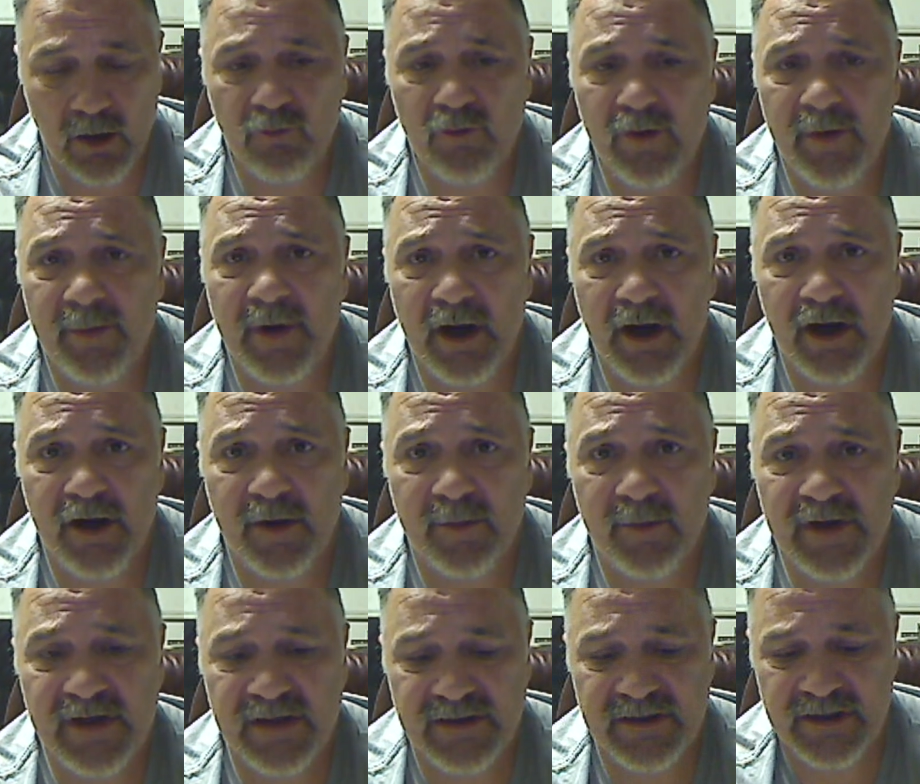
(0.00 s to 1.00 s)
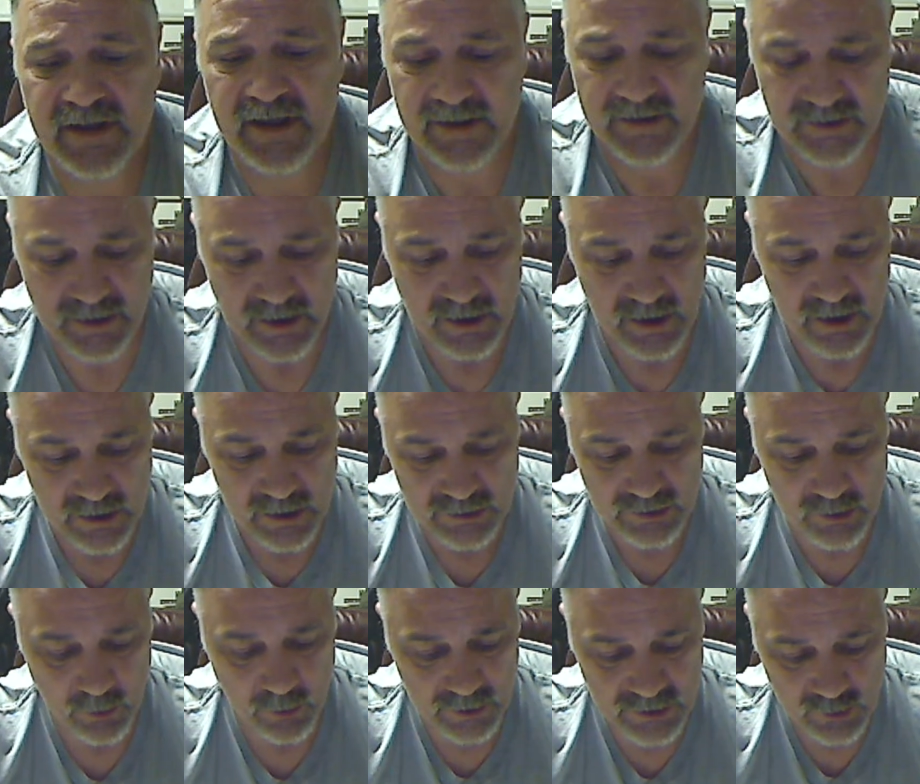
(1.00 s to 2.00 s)
repairing PCs.
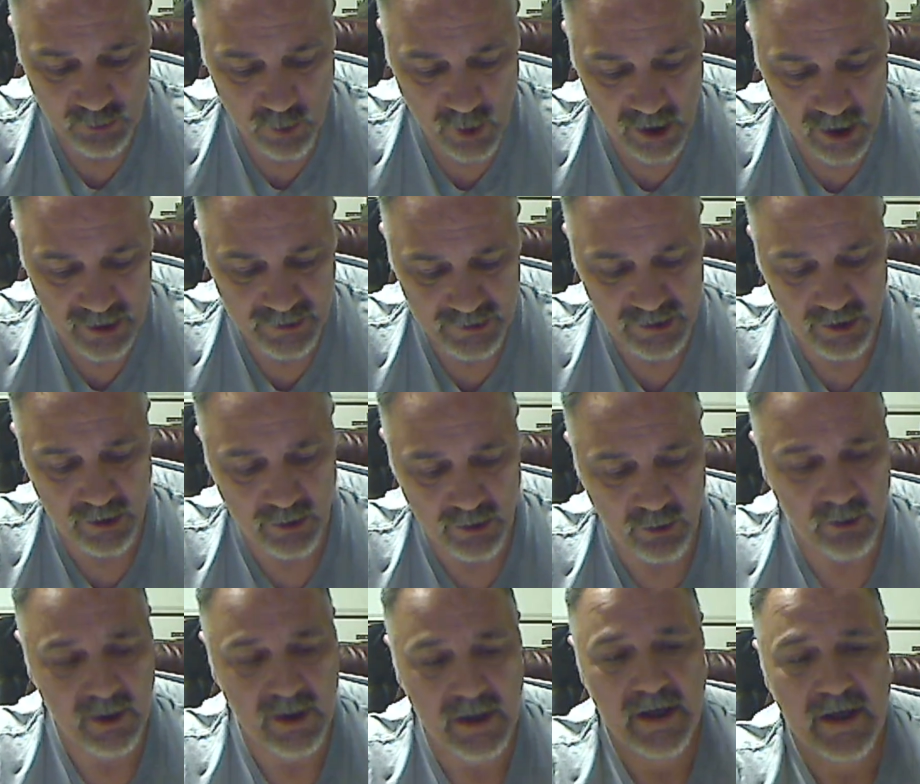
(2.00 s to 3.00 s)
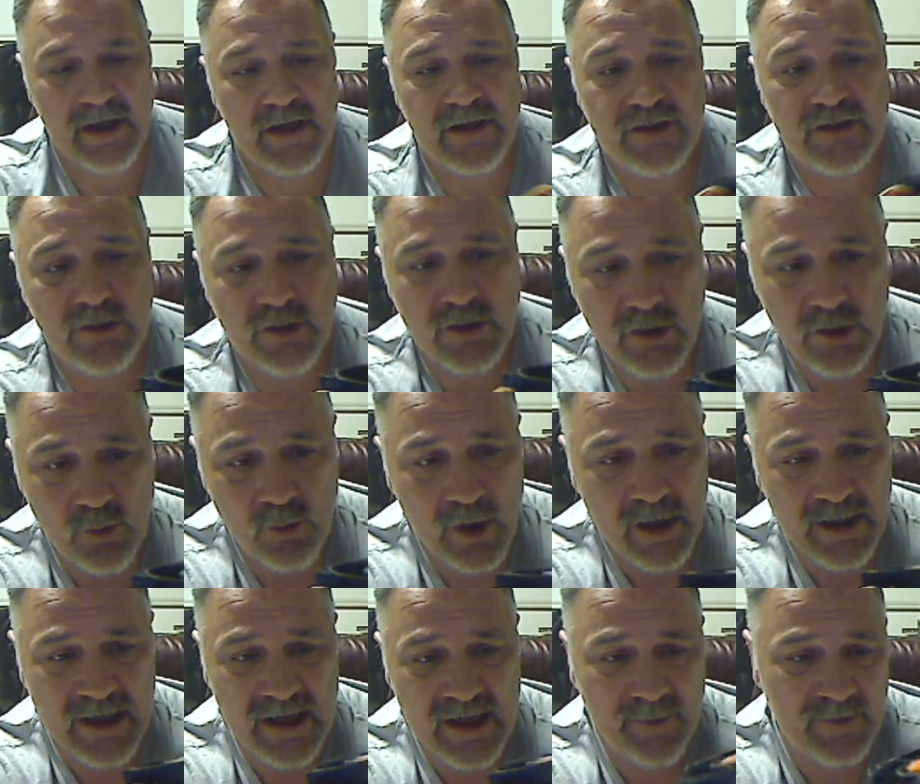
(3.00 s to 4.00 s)
So what you want to do is you
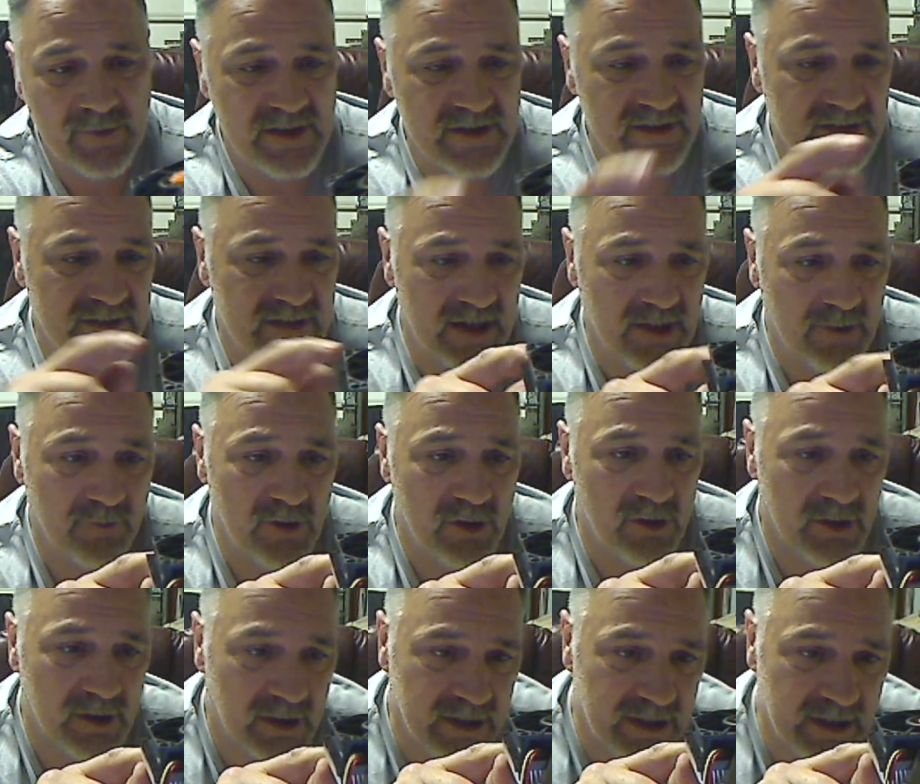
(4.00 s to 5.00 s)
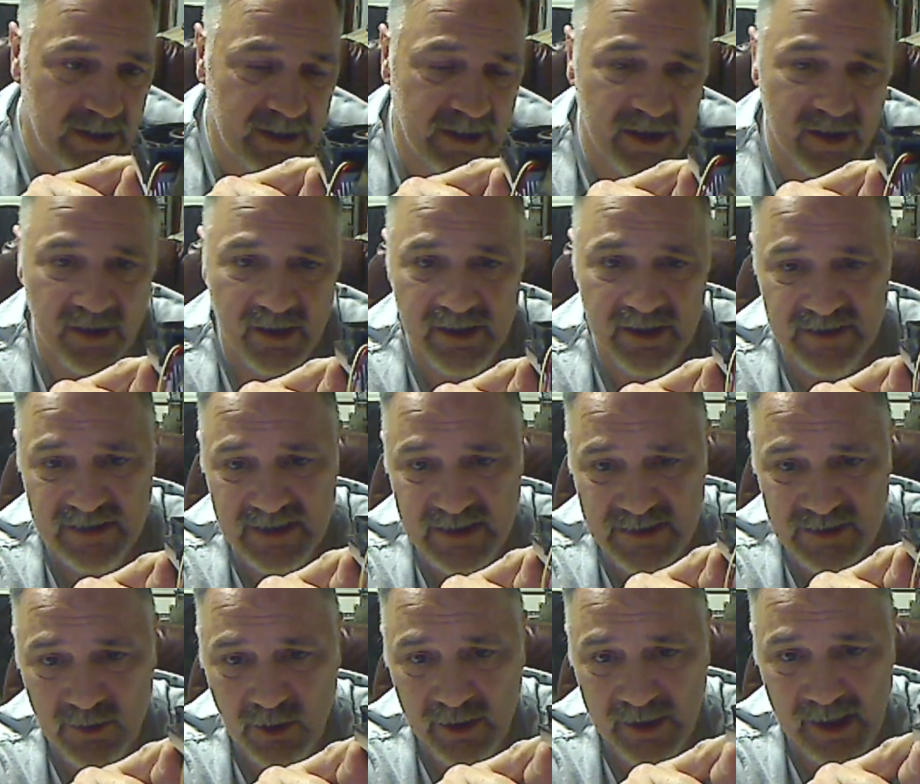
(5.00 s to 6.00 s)
want to keep this thing real clean here, because
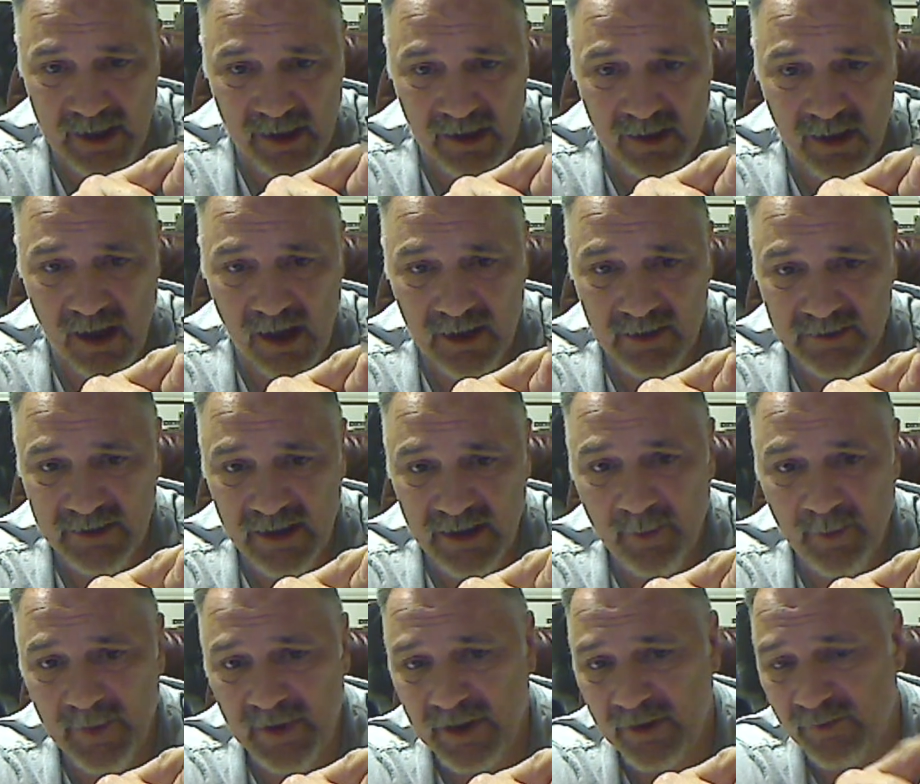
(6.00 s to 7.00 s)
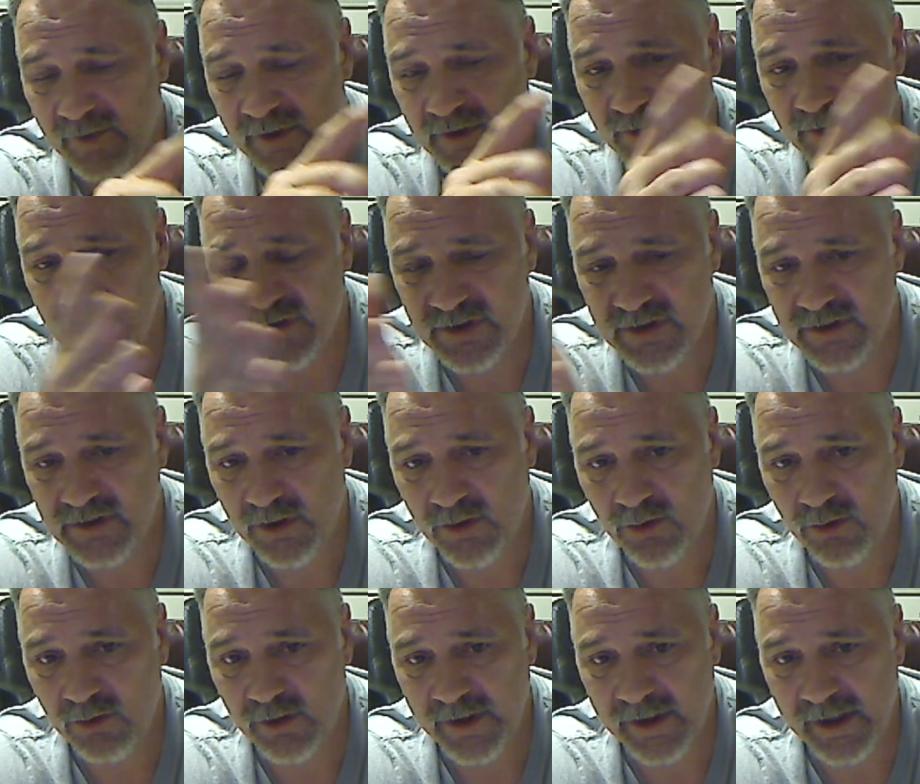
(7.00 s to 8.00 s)
these all get clogged up and it reduces the
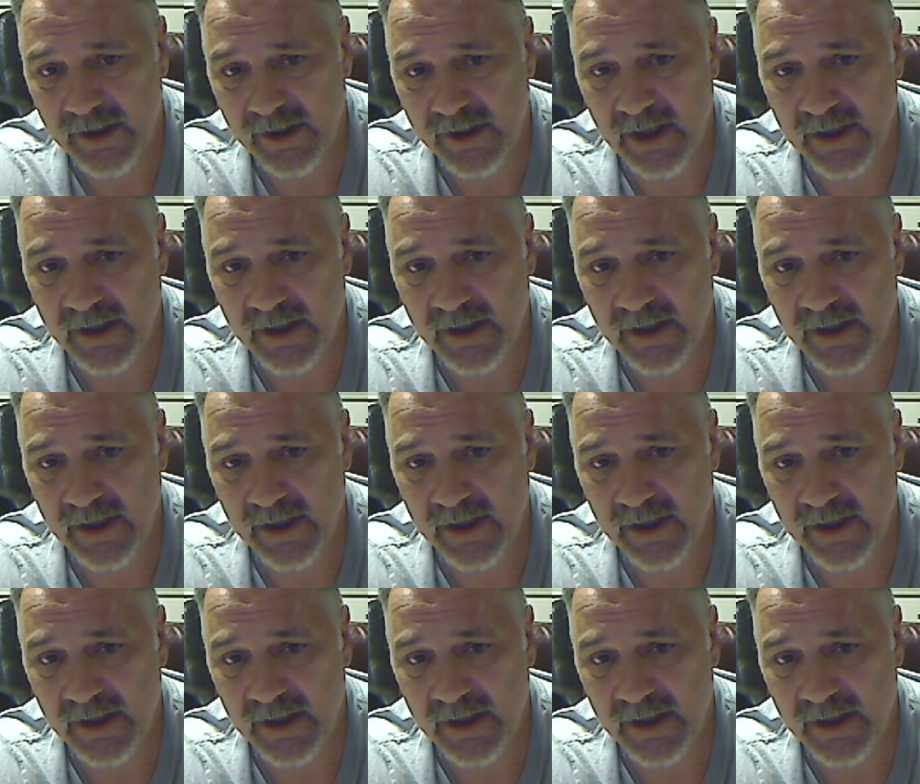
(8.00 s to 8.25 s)
cooling,